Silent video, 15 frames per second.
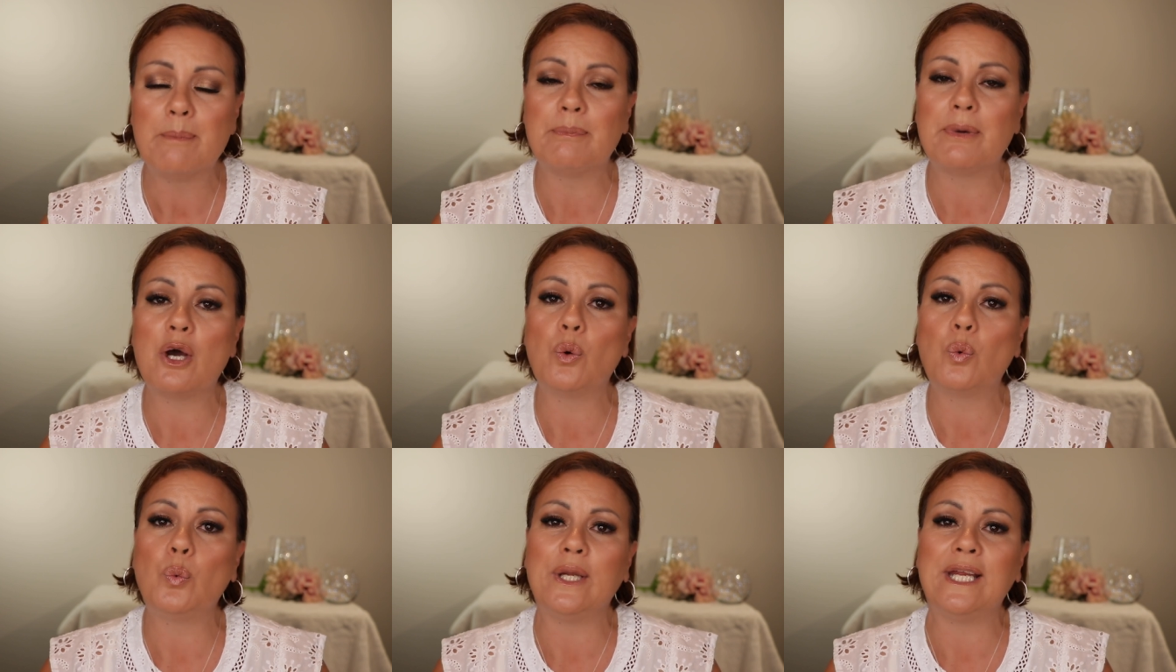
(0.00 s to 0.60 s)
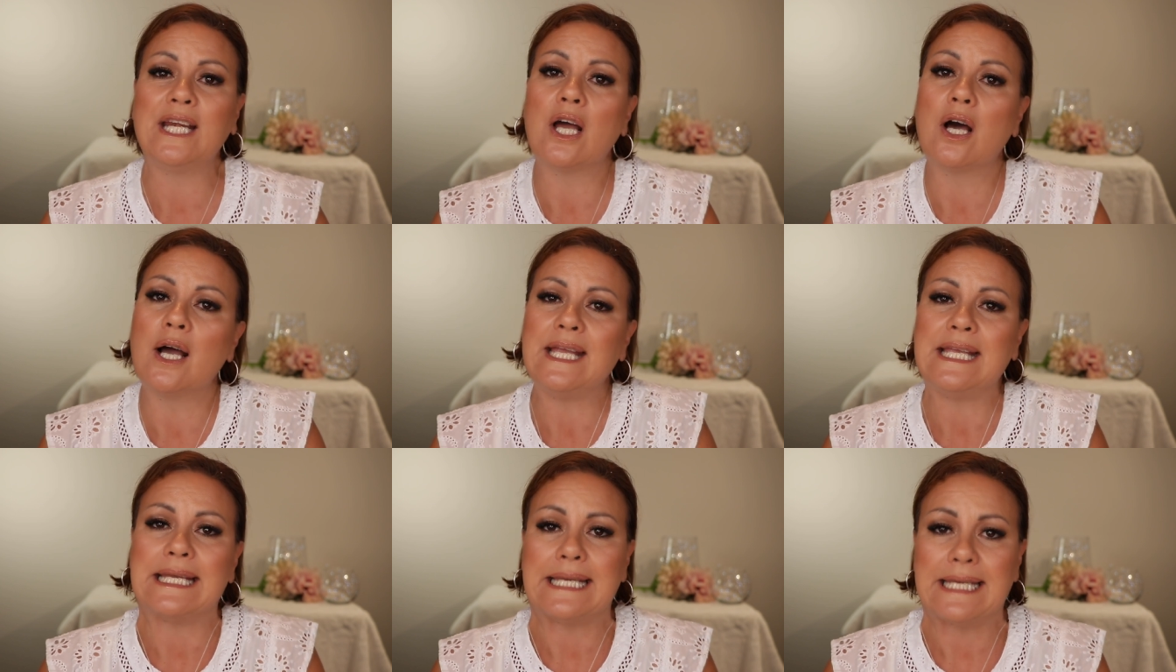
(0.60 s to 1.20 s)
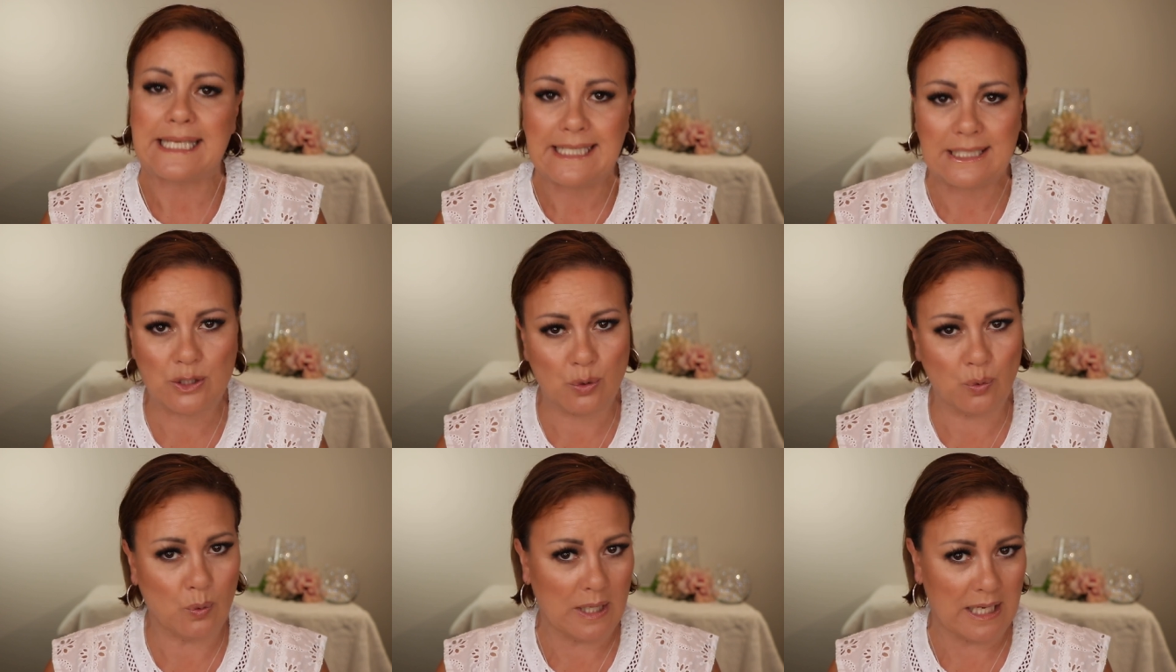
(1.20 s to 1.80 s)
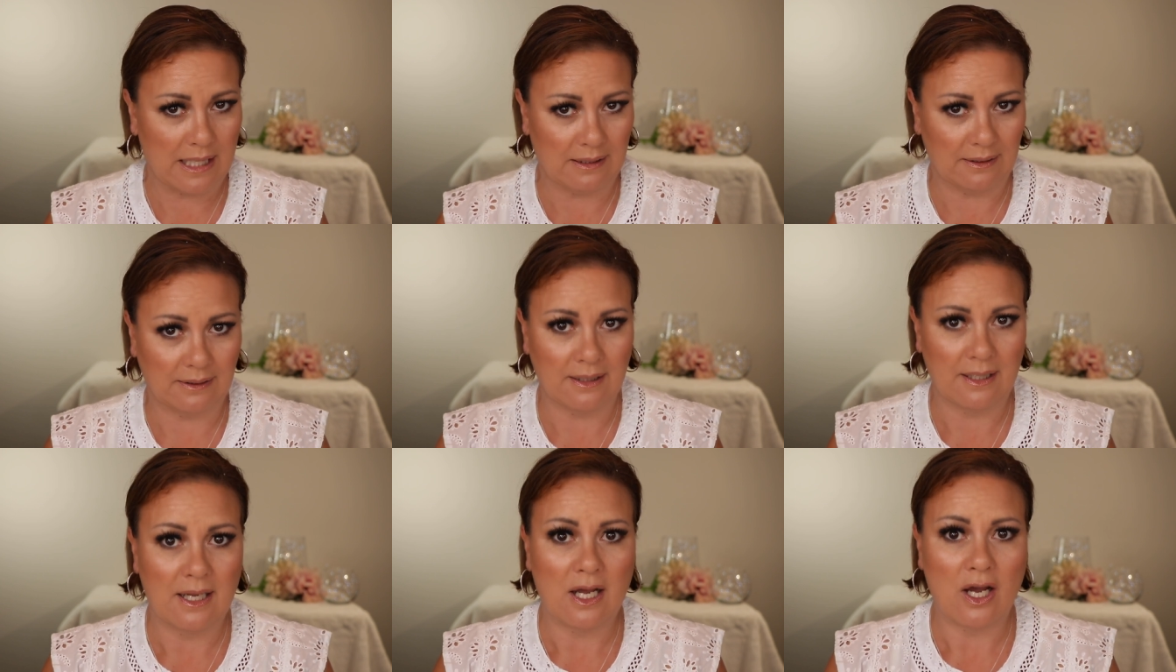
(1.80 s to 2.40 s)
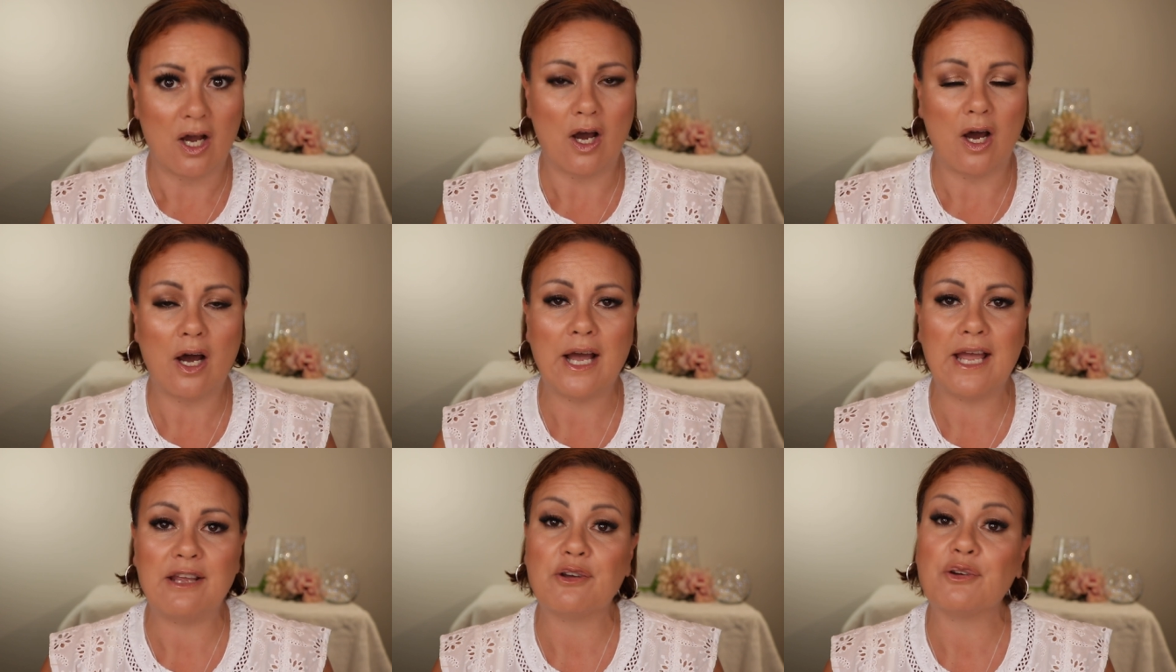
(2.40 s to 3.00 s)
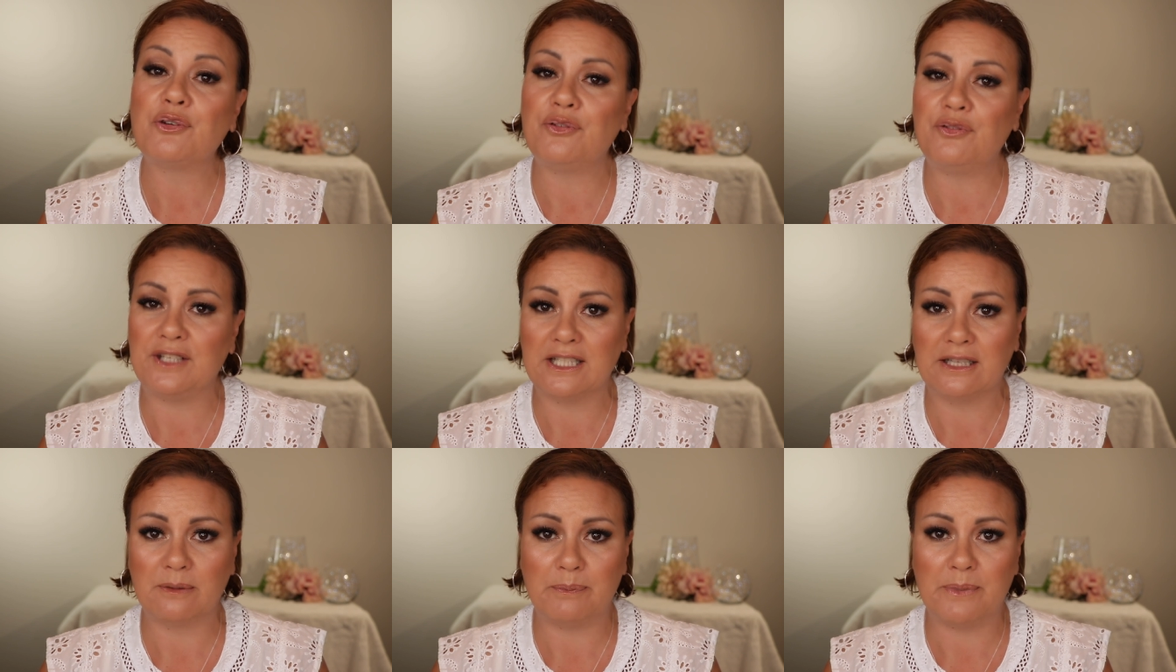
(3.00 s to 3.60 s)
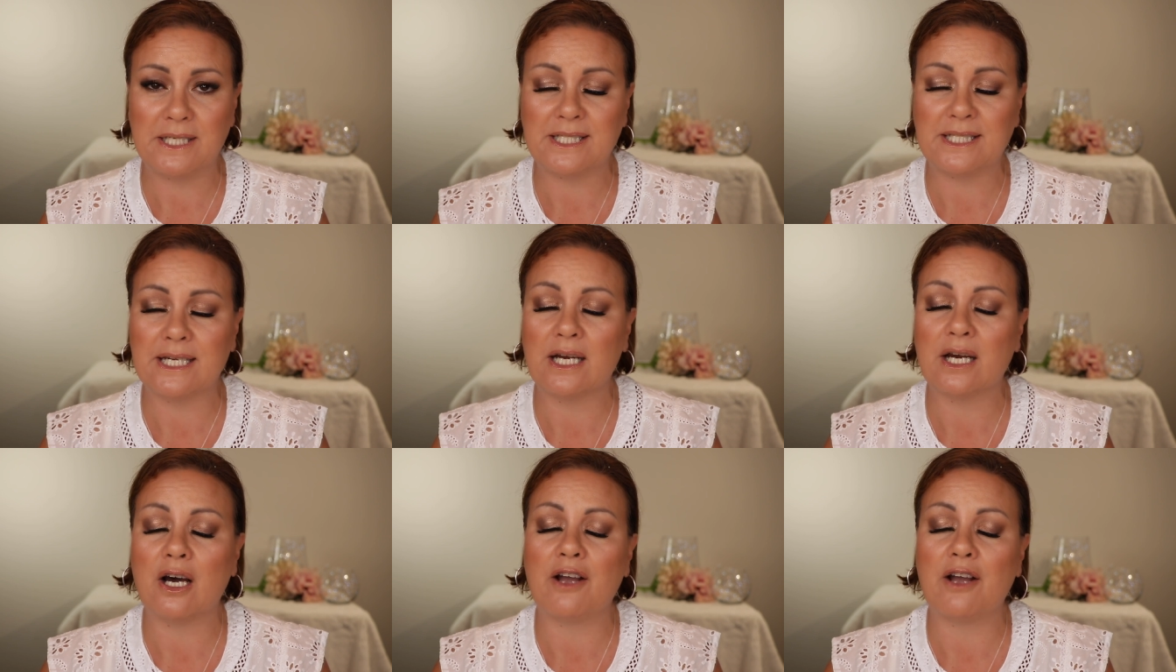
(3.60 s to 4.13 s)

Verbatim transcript: but when I eat well, I feel better.